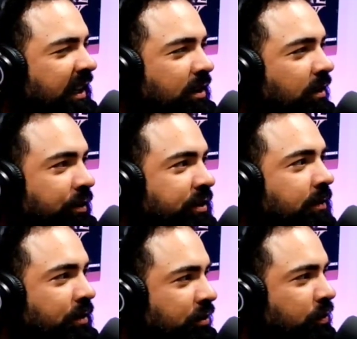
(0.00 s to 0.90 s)
Or like, you know, or
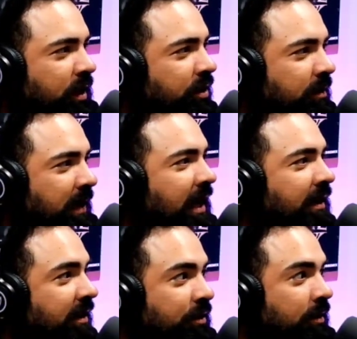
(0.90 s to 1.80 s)
some girl's really good in
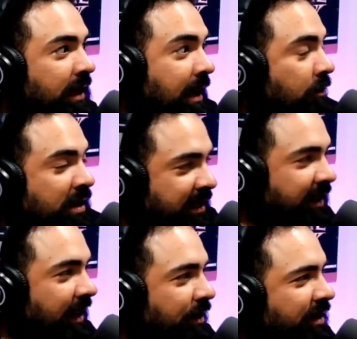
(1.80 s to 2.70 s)
bed because her dad
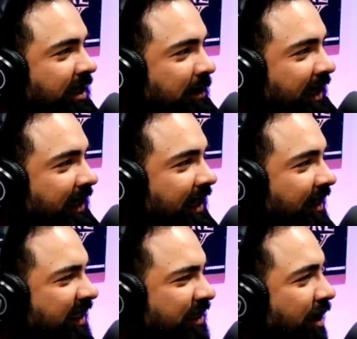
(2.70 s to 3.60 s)
wasn't there, or something like
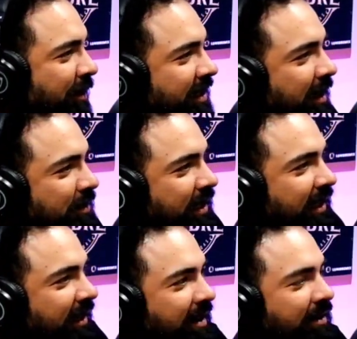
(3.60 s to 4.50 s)
that. Like, there's always some
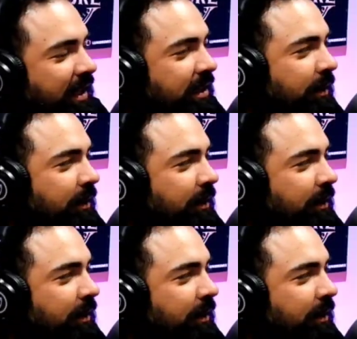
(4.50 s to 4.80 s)
shit like, oh,